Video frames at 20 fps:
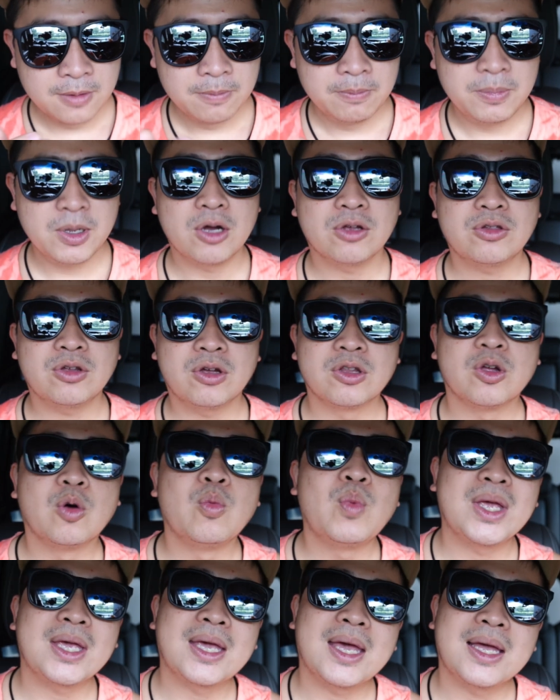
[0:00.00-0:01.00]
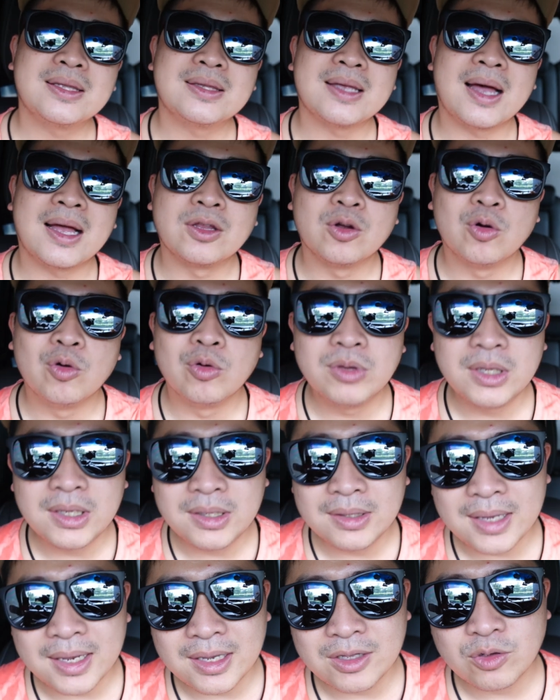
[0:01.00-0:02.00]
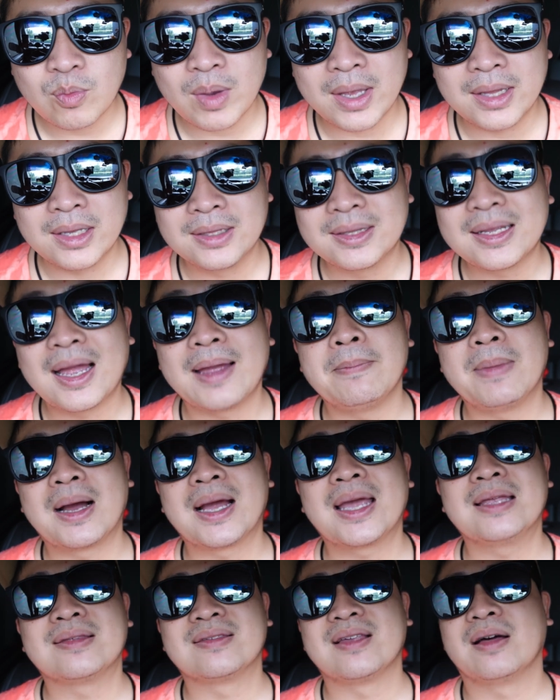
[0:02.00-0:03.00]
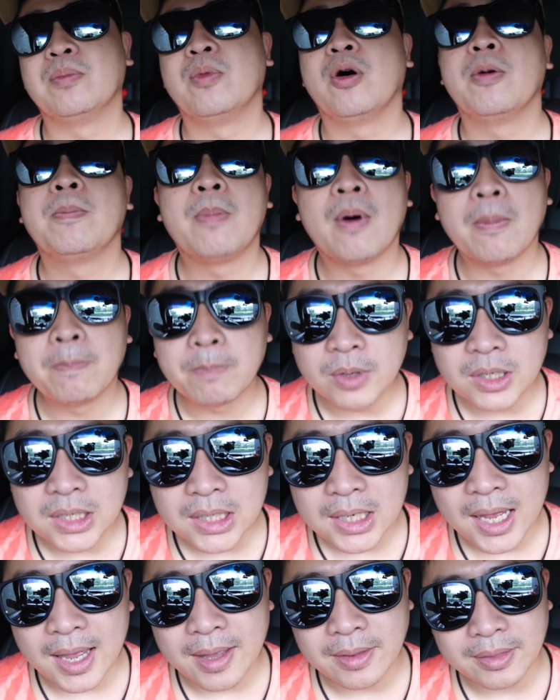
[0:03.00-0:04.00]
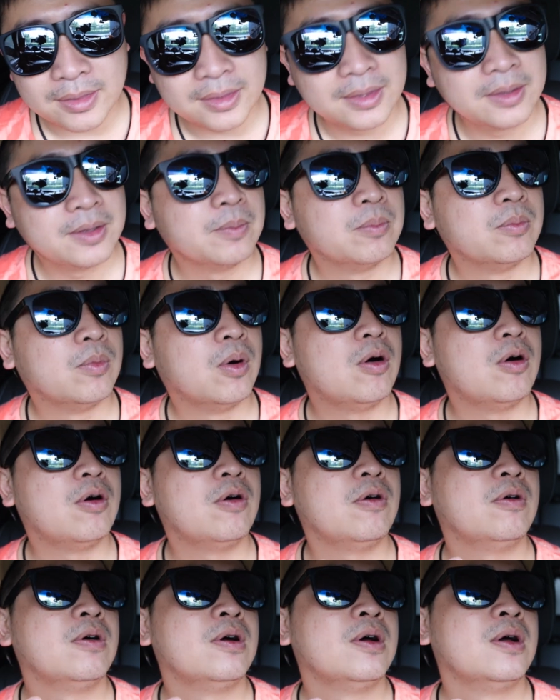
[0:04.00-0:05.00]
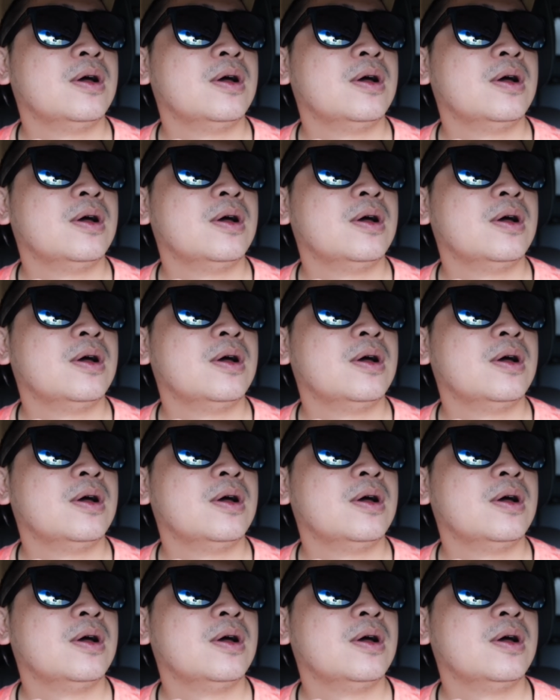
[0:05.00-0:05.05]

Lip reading: Because on the weekends are the only days where the night markets are more popular and more